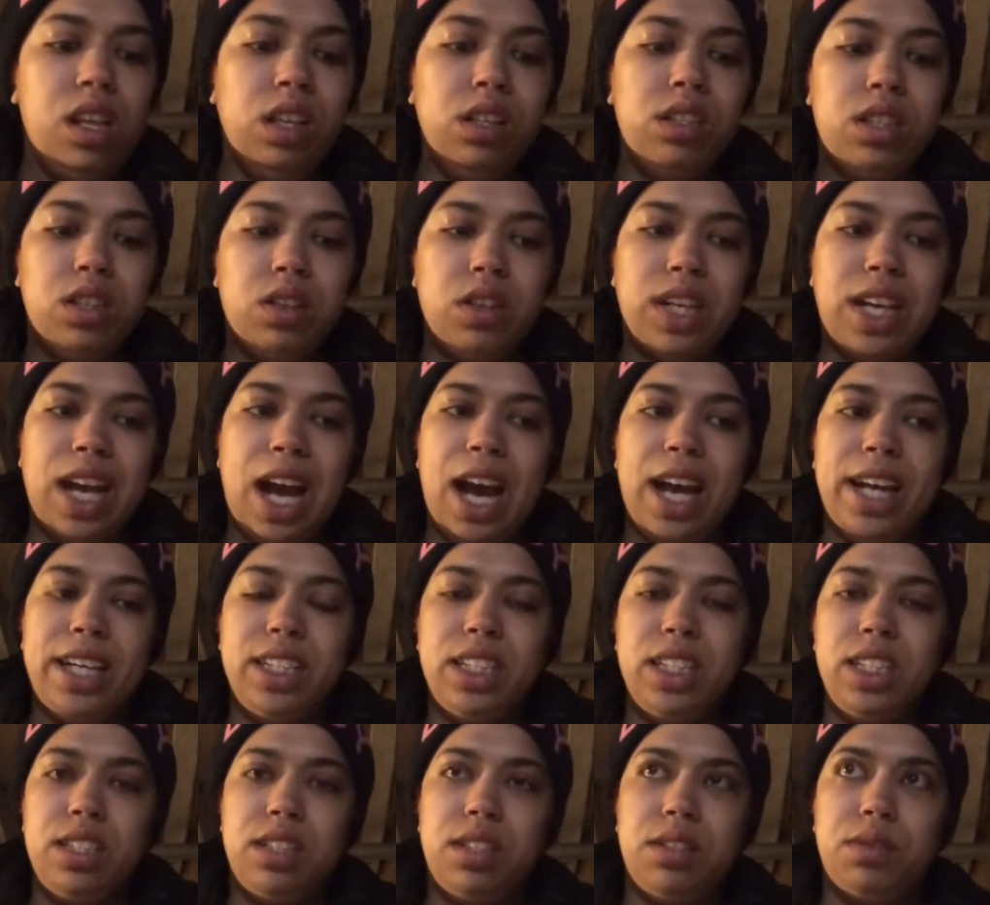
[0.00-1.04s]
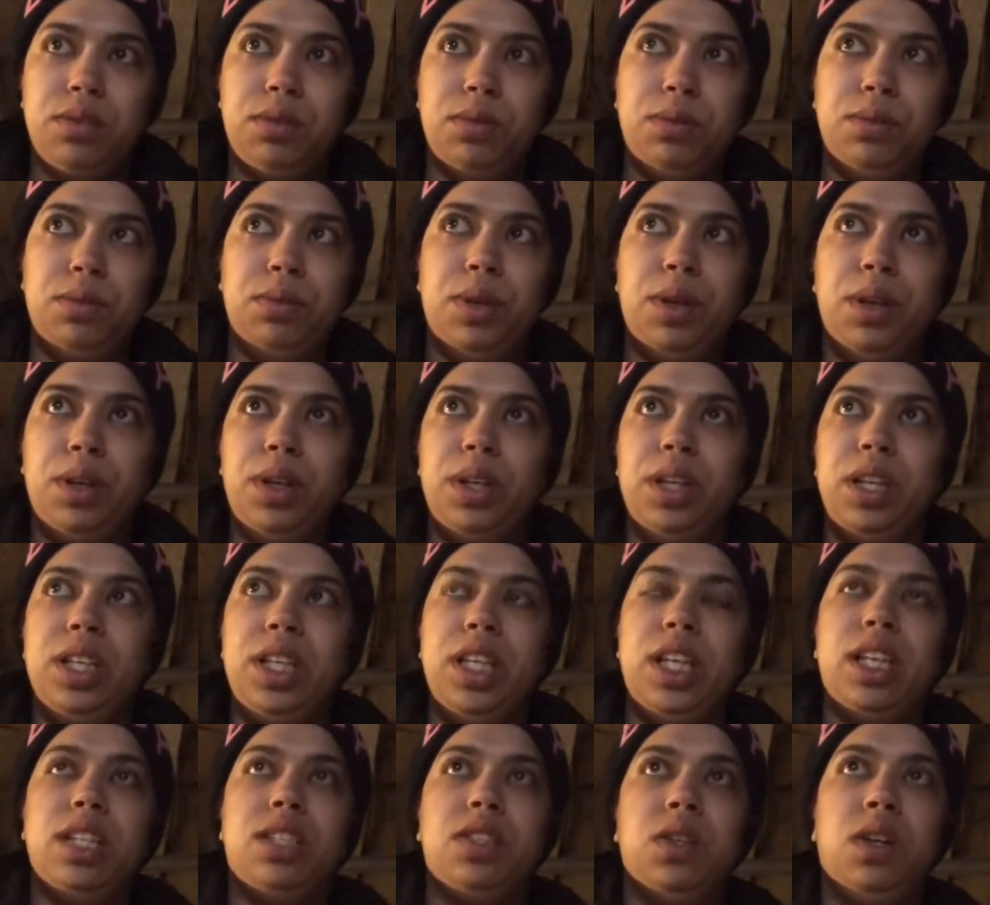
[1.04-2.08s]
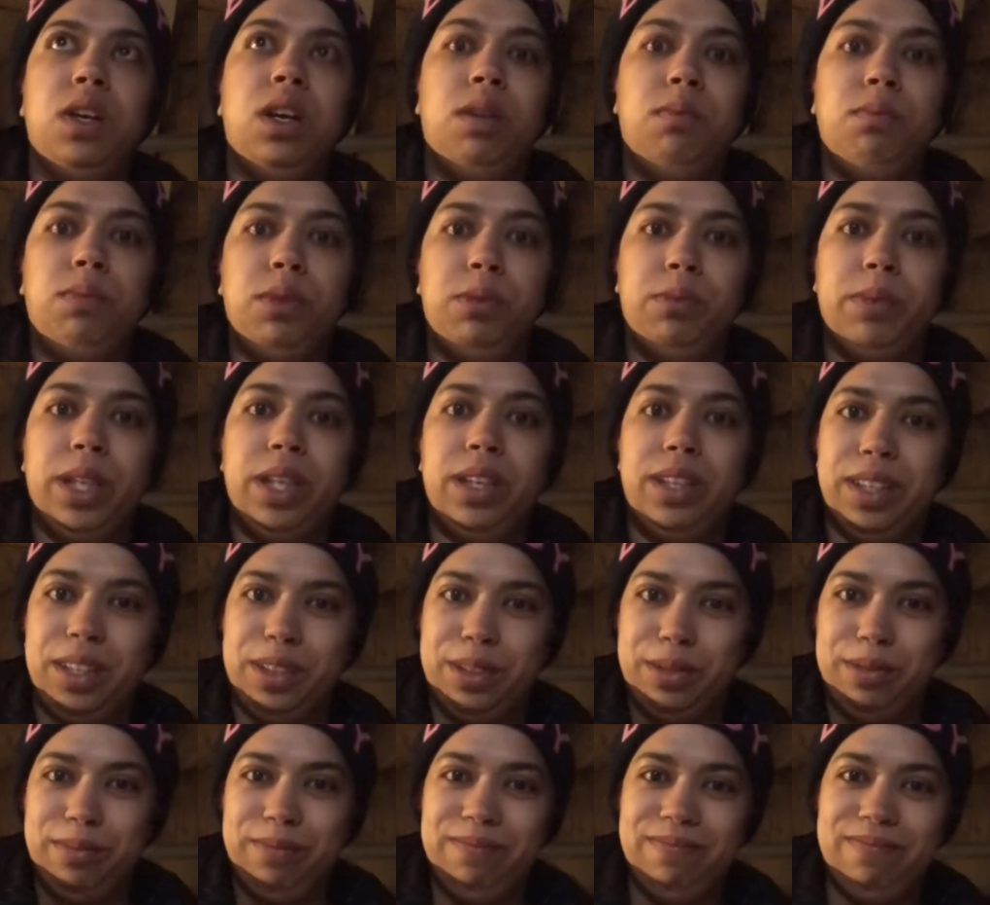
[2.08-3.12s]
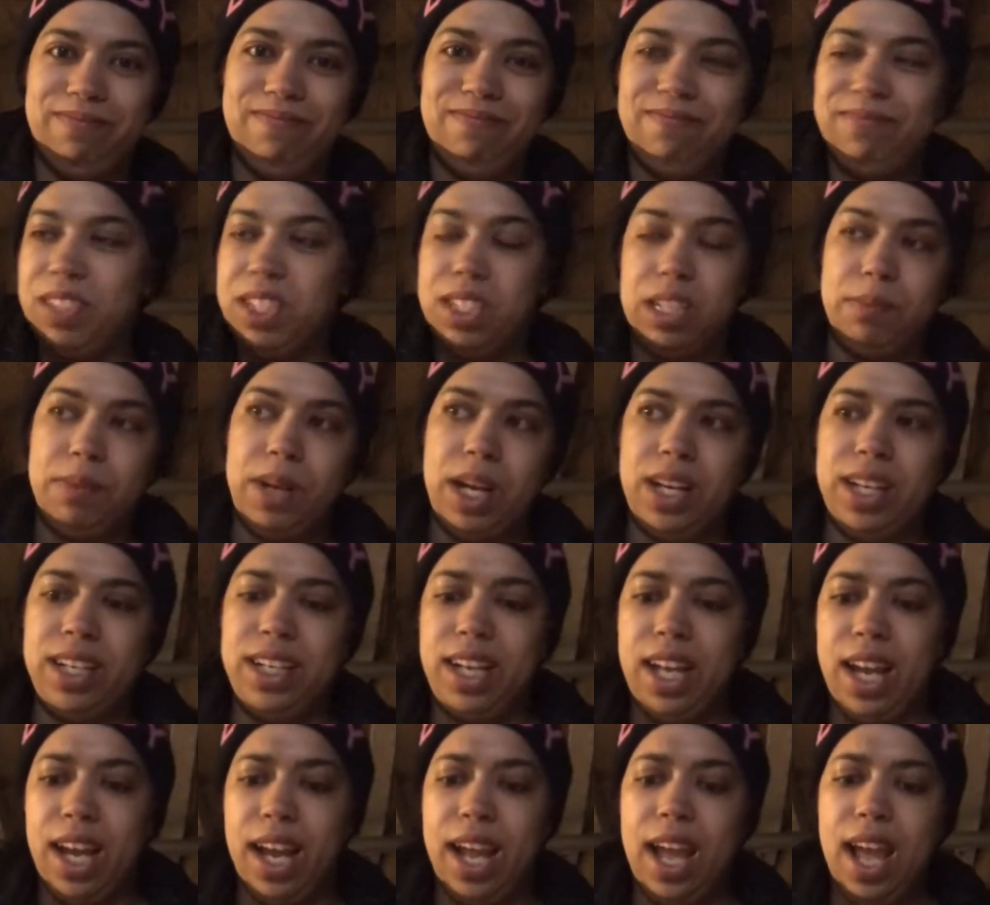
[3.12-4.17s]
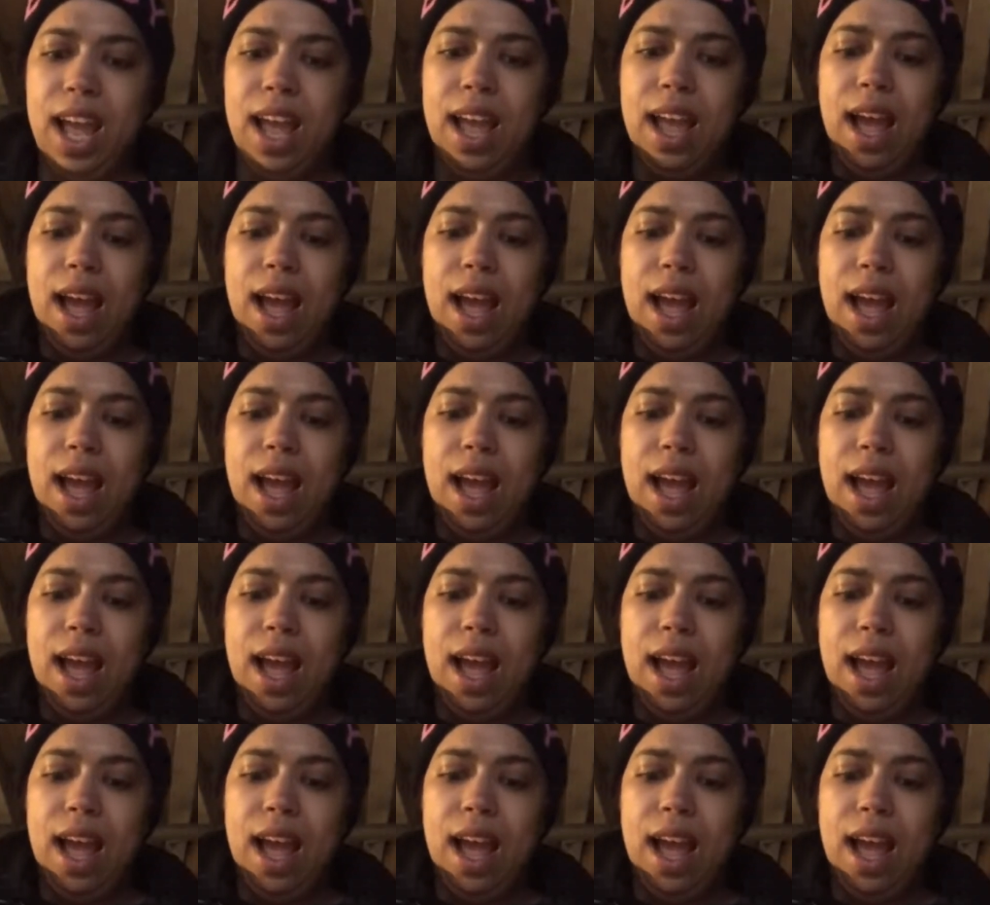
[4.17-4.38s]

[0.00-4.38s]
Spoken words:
So God needed to humble me a little, because I'm not going to lie.